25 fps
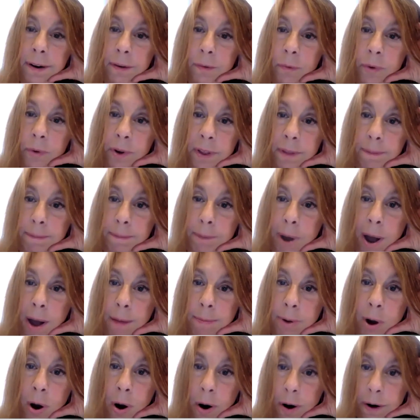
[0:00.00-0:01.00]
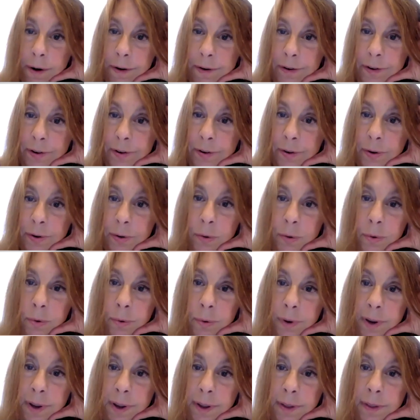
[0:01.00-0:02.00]
with Bob Hart,
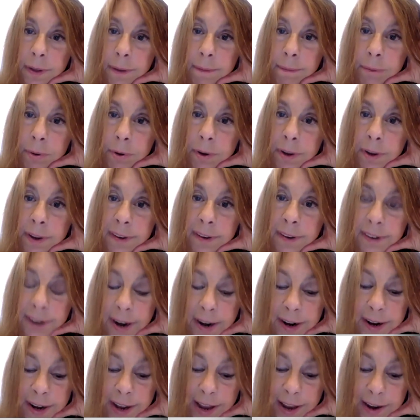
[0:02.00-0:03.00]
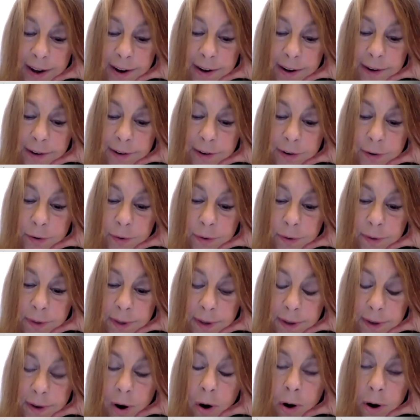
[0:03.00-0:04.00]
who the book is dedicated to.
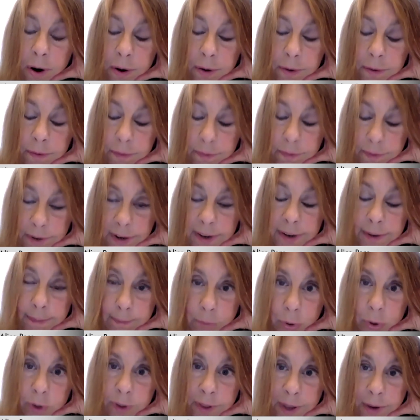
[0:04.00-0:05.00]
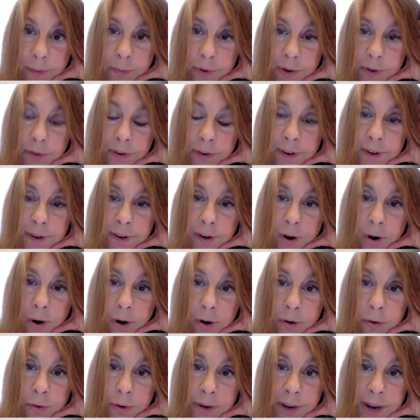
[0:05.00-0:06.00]
This book that we just are
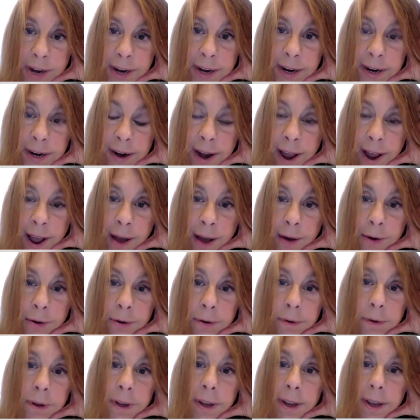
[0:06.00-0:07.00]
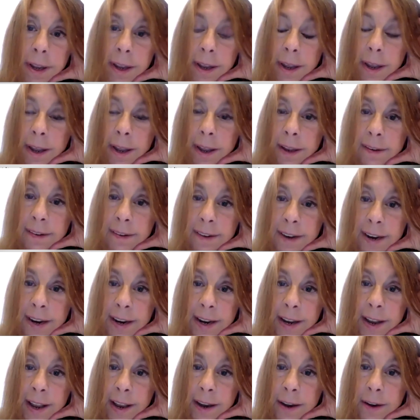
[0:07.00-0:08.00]
creating now is
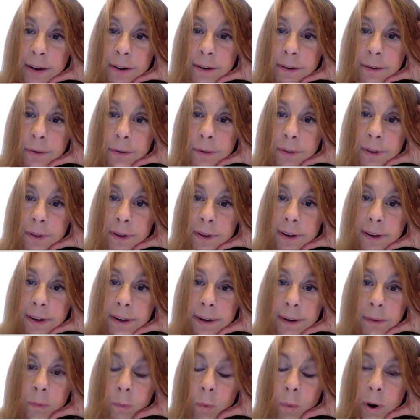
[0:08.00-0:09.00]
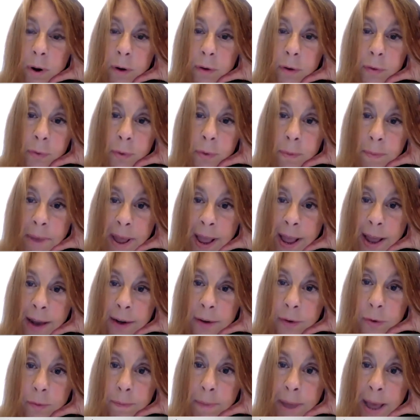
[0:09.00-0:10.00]
dedicated to this wonderful man
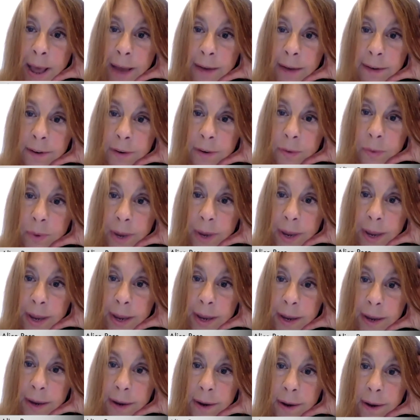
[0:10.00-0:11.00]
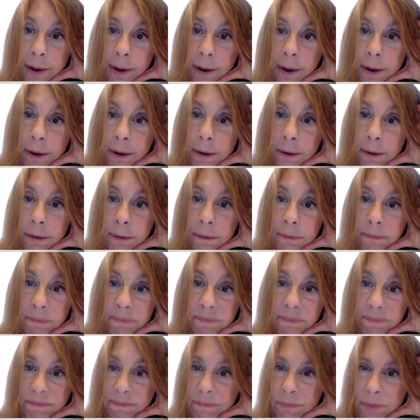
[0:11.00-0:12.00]
who passed away
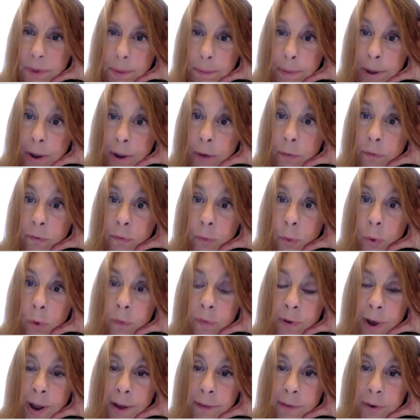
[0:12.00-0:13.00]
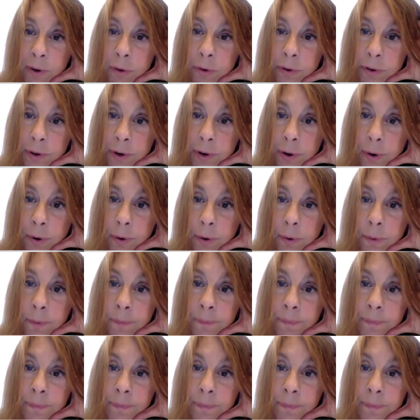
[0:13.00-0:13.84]
about 4 or 5 years ago